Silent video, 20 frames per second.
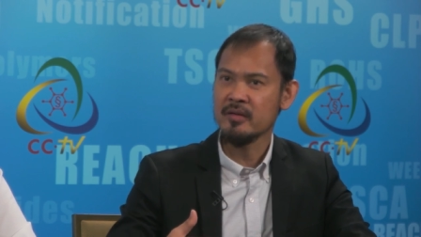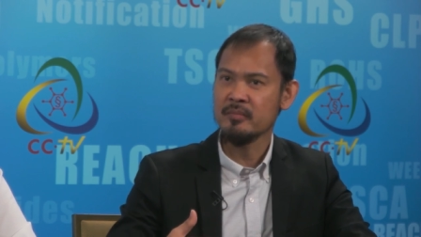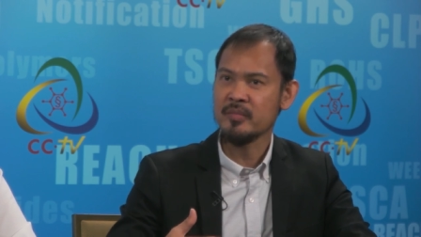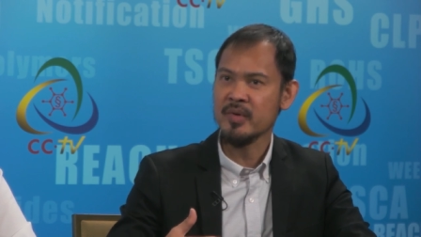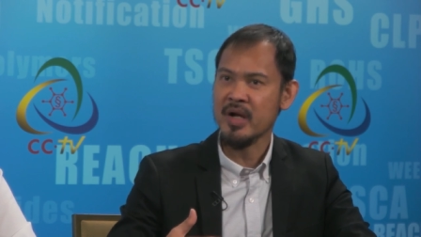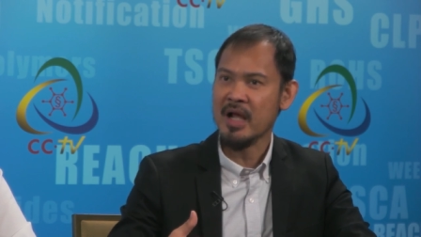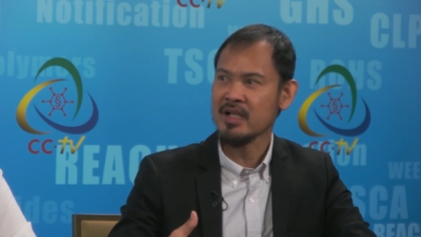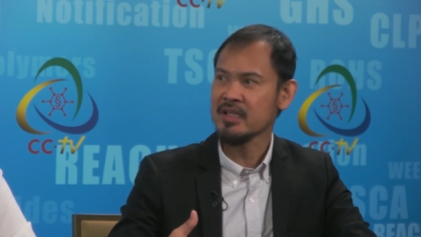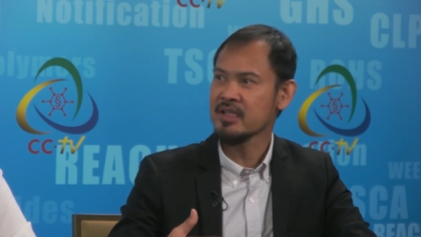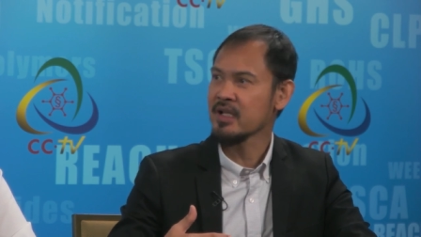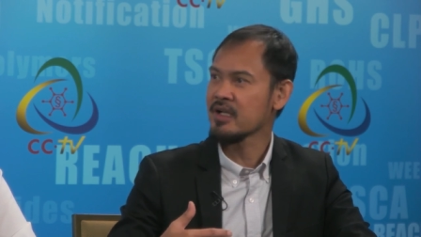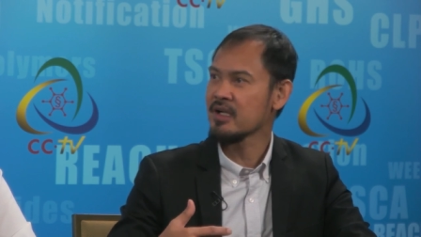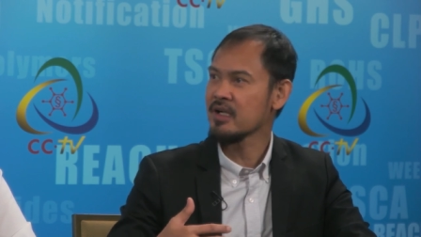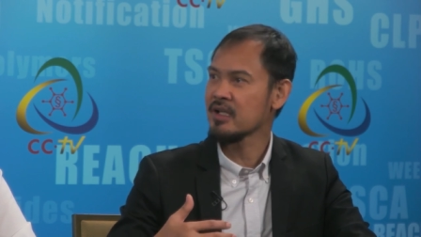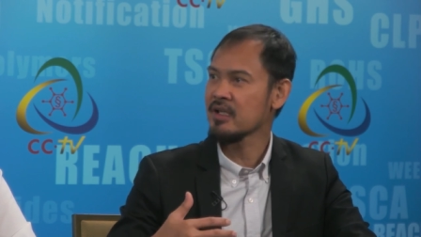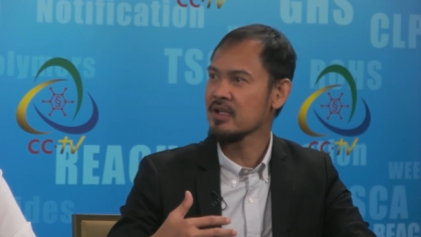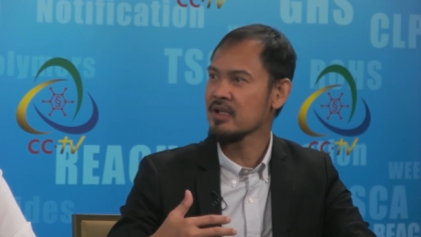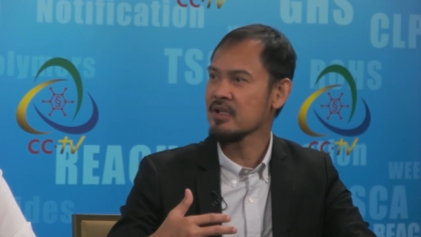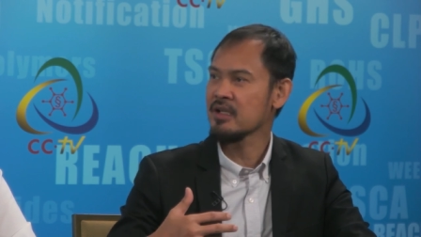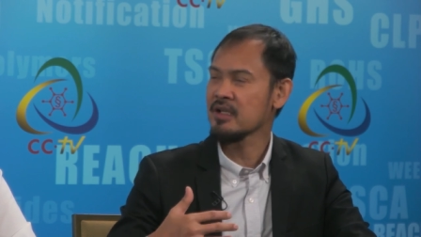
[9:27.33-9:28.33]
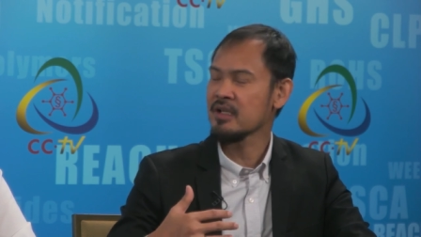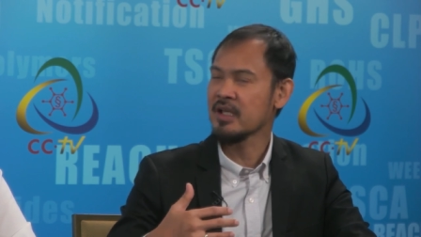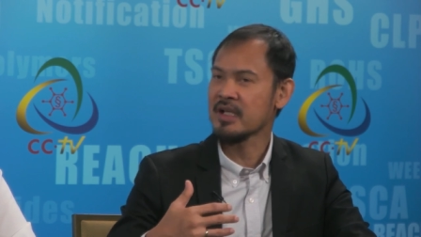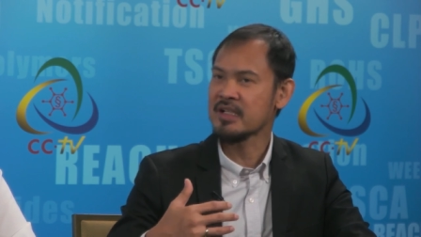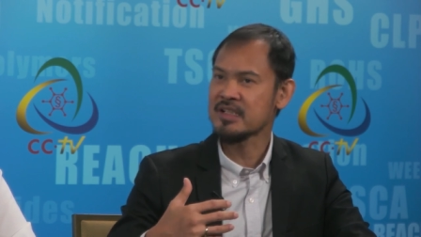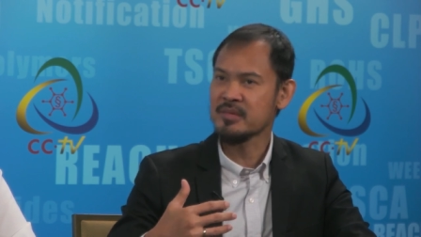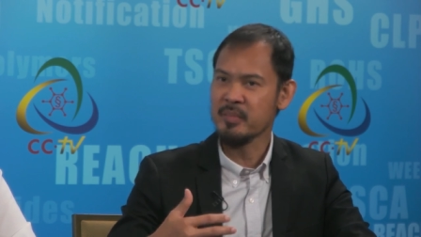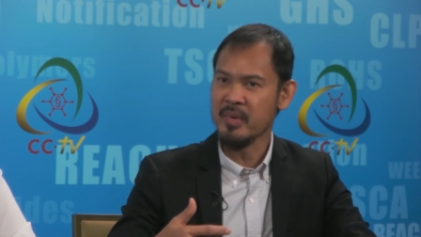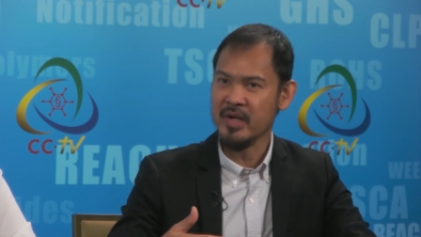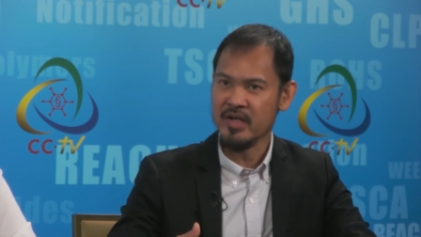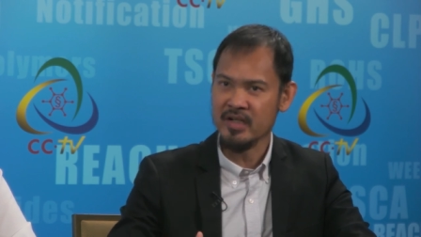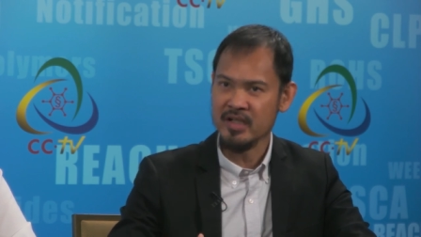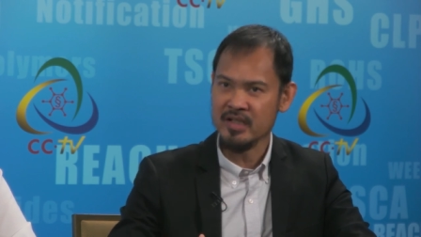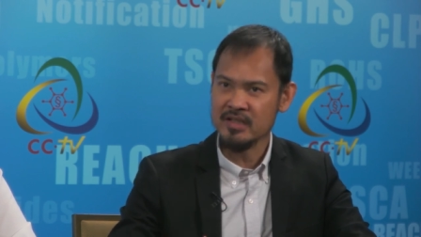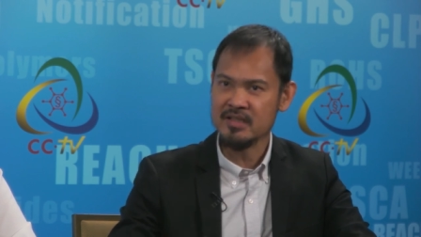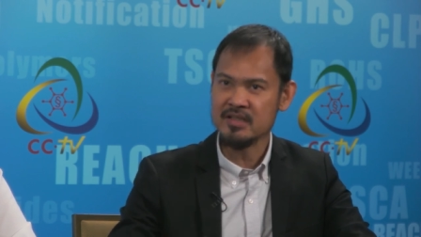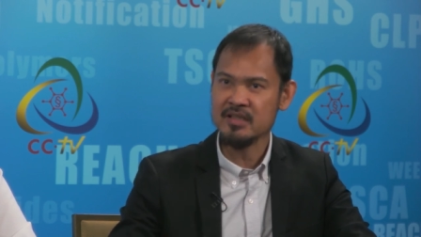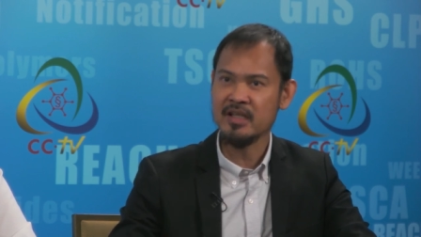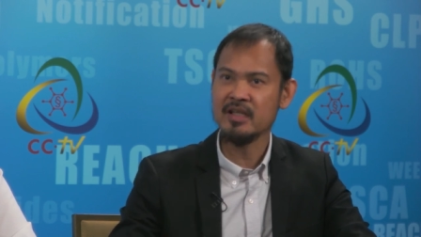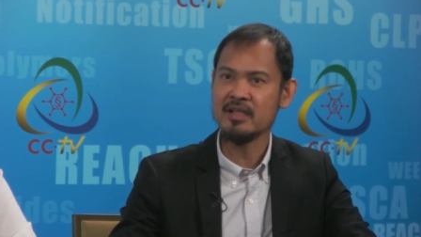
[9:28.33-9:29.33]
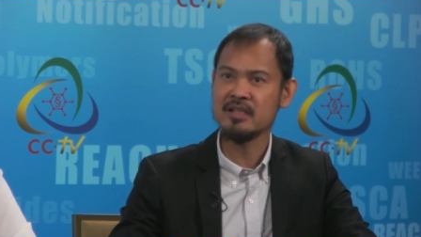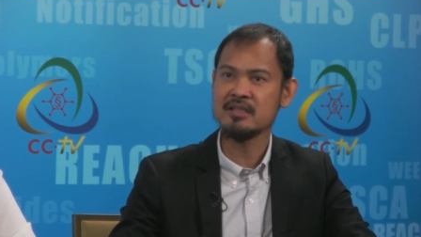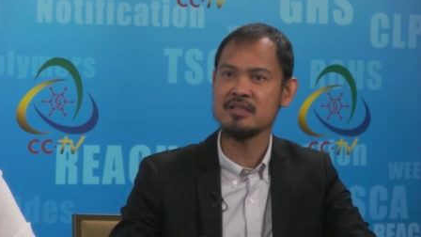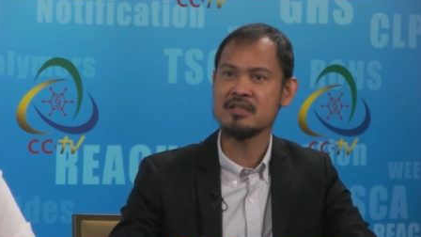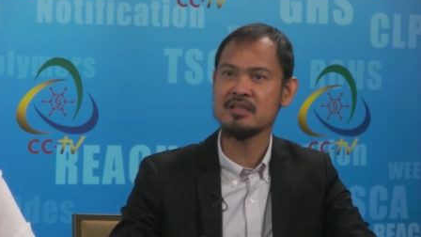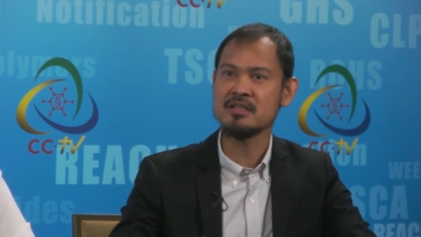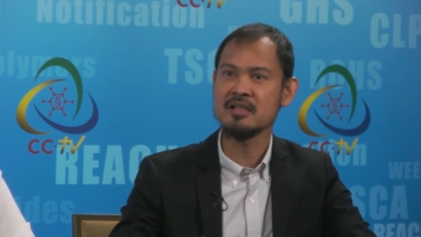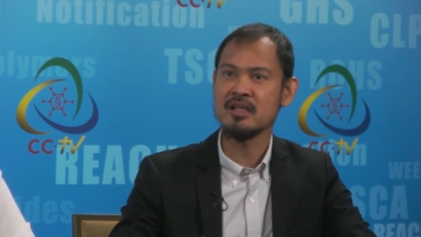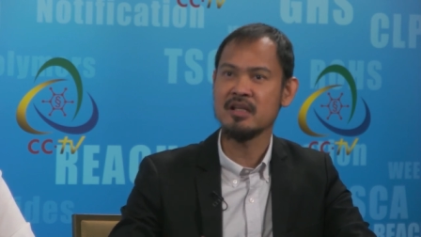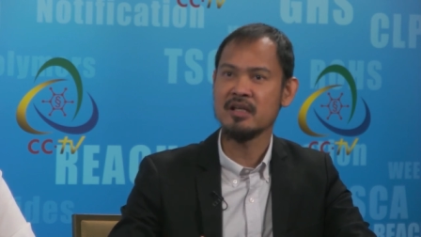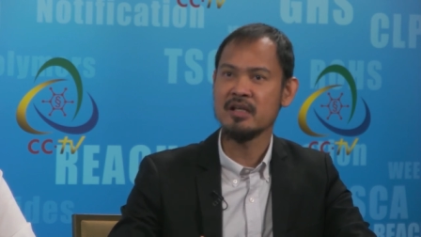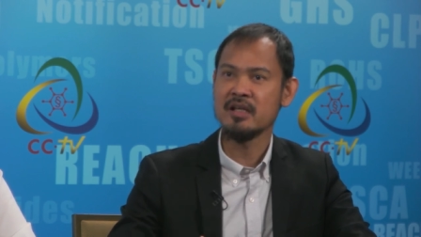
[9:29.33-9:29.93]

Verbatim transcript: practical experiences, mm.